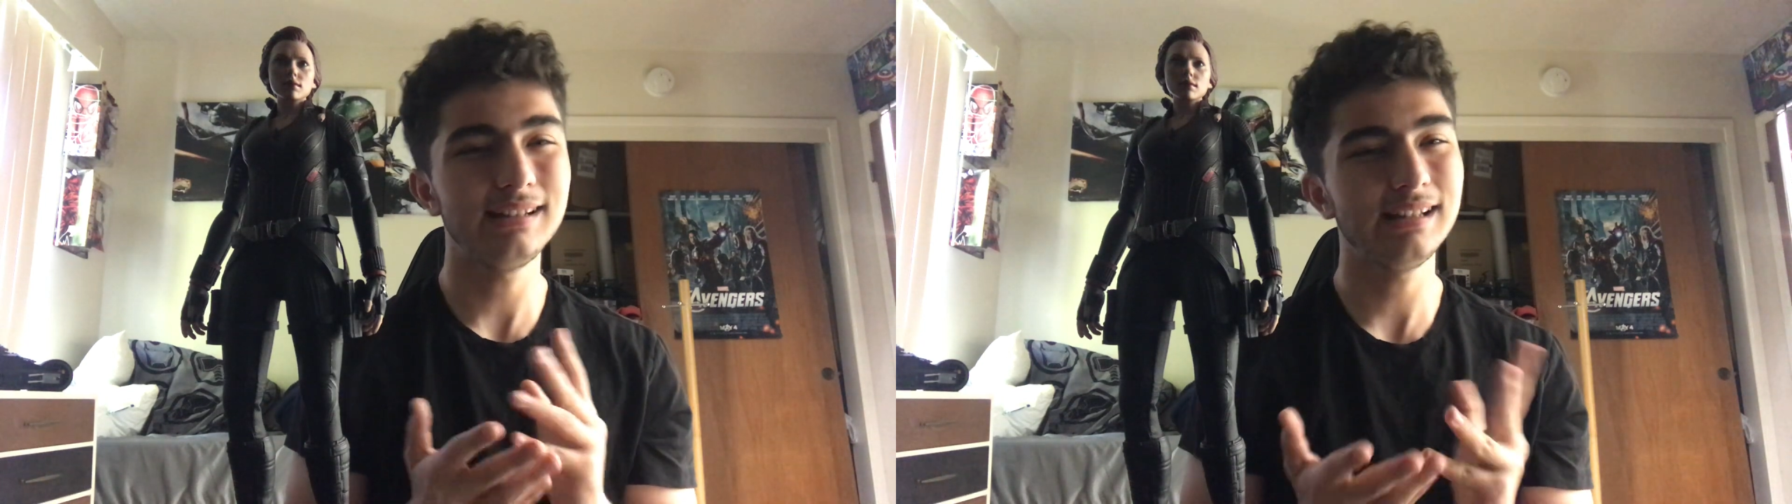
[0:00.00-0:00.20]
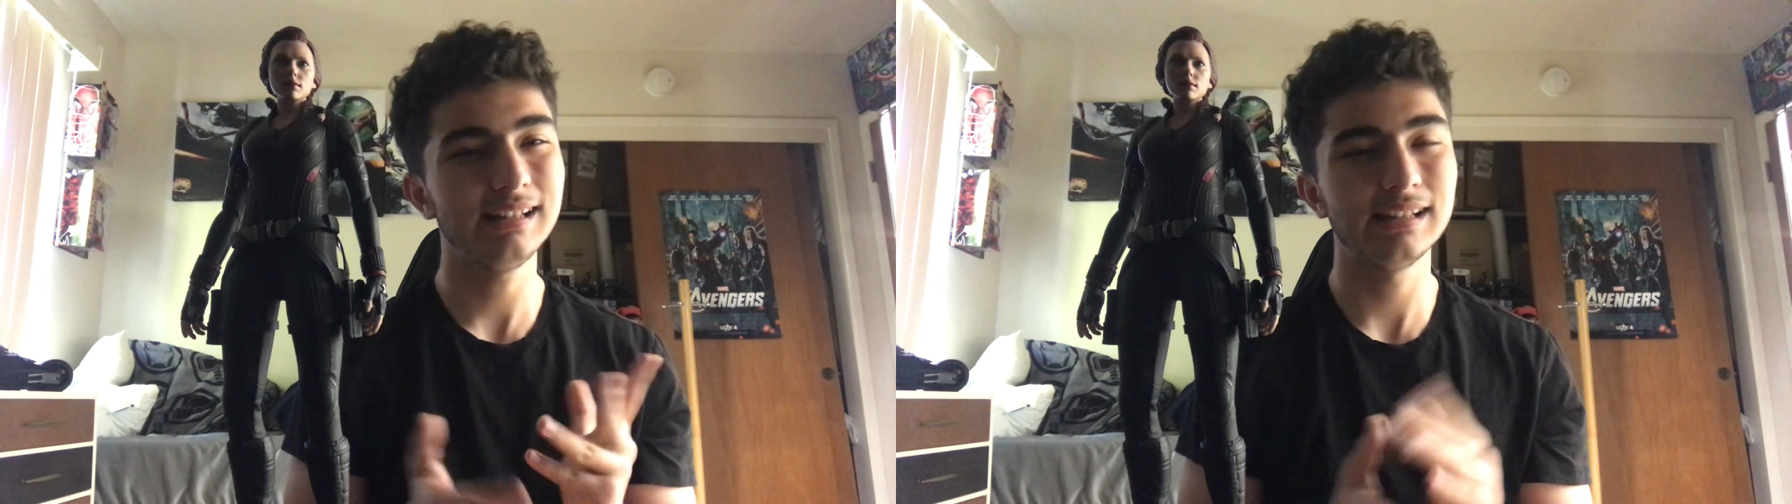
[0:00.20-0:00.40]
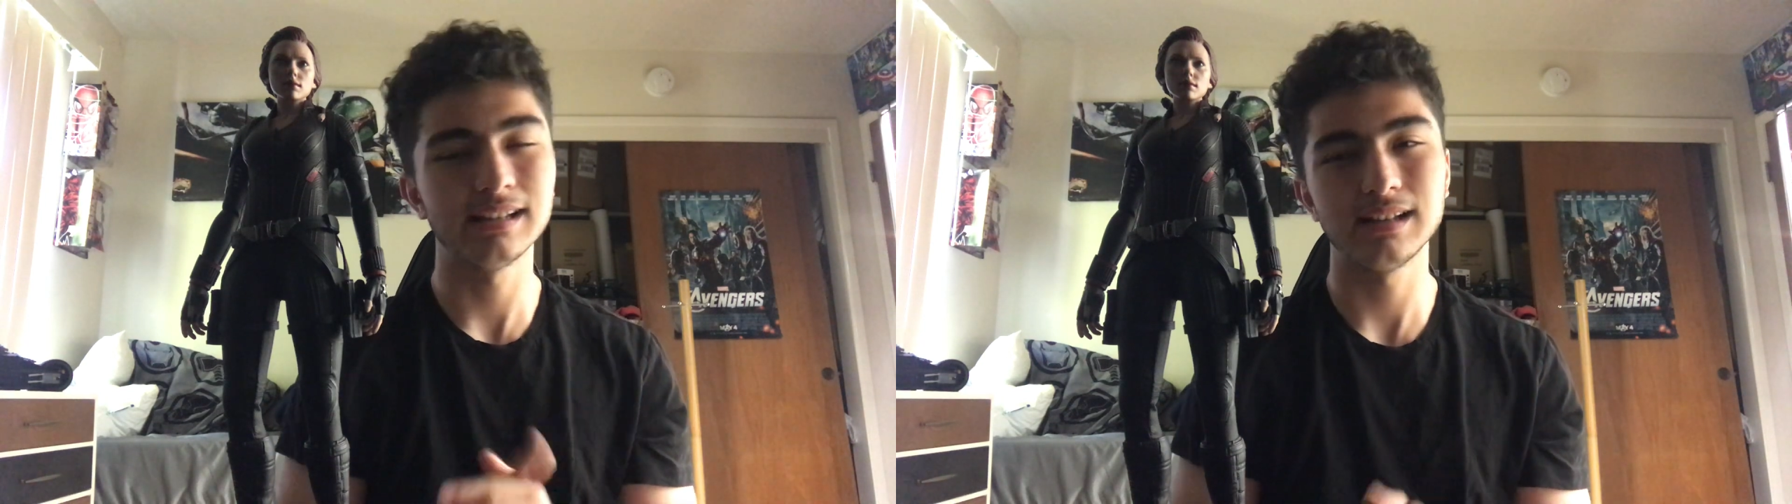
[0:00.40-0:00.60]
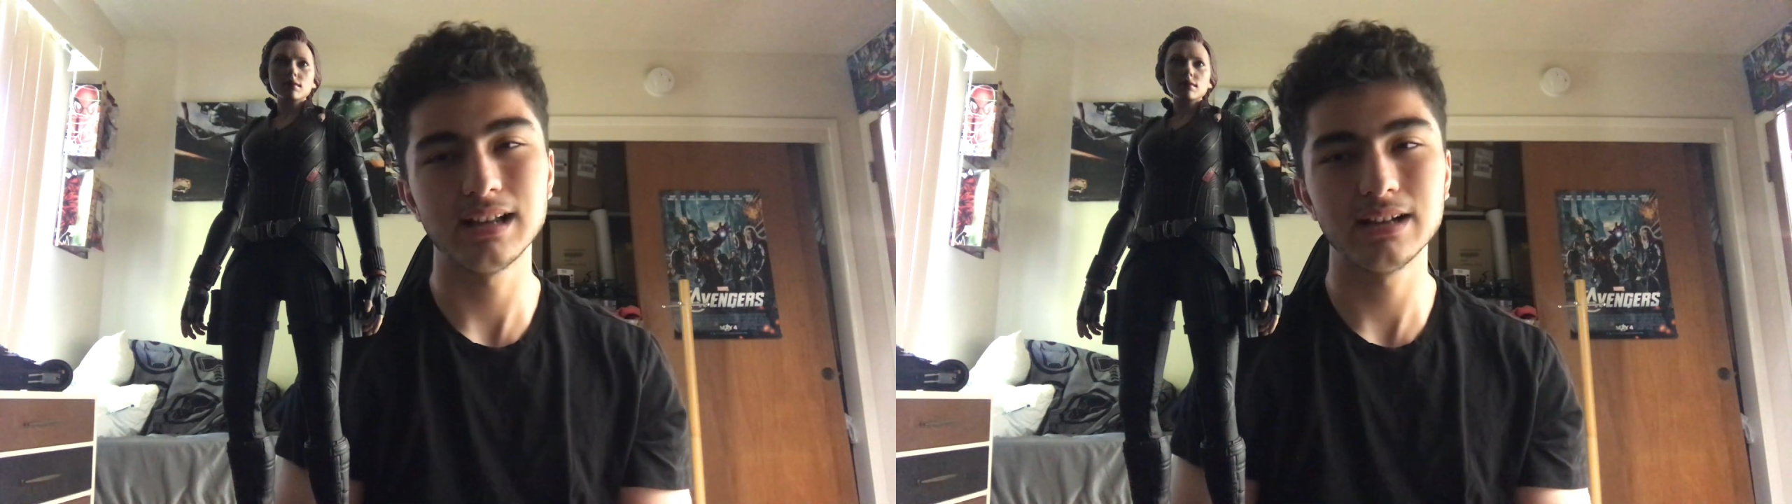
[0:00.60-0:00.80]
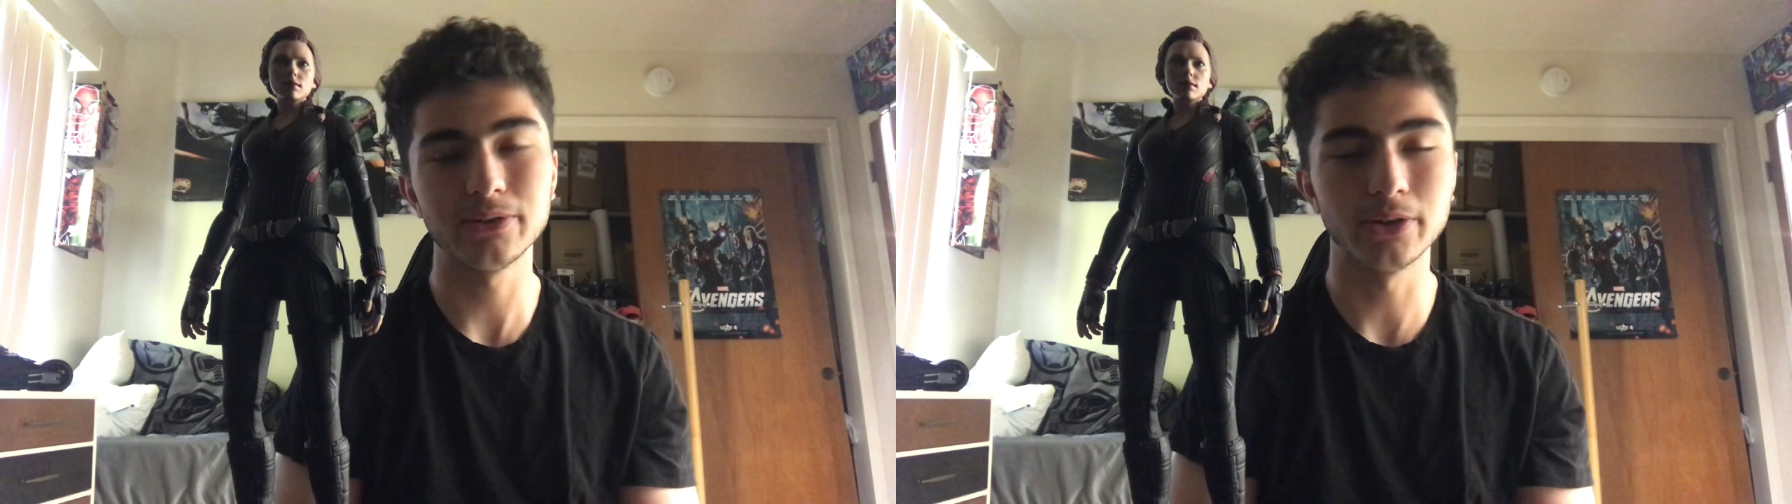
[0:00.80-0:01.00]

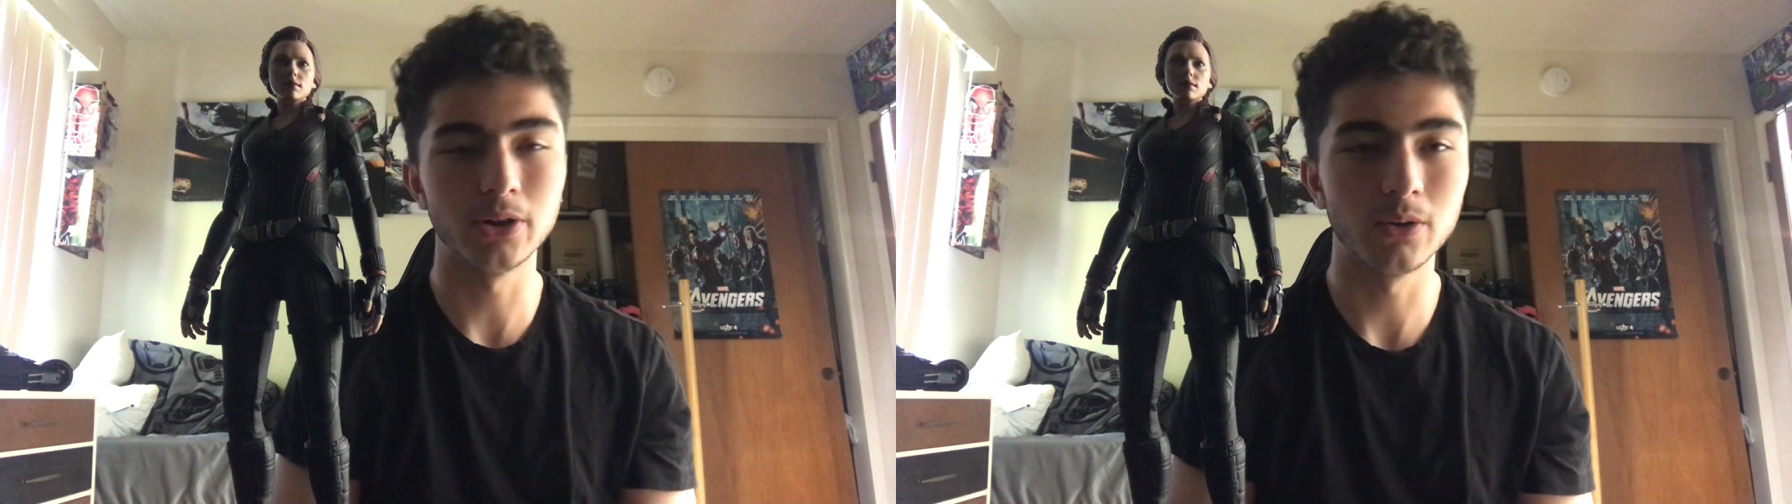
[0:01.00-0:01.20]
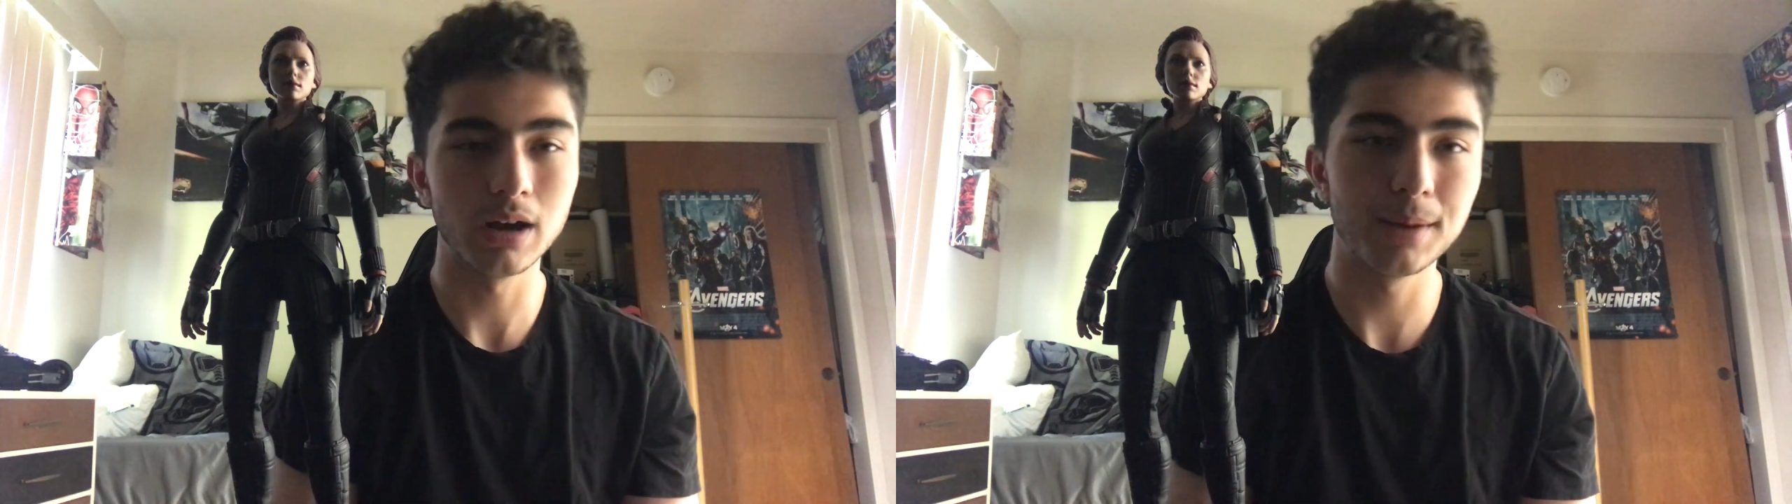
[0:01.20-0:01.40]
I don't know.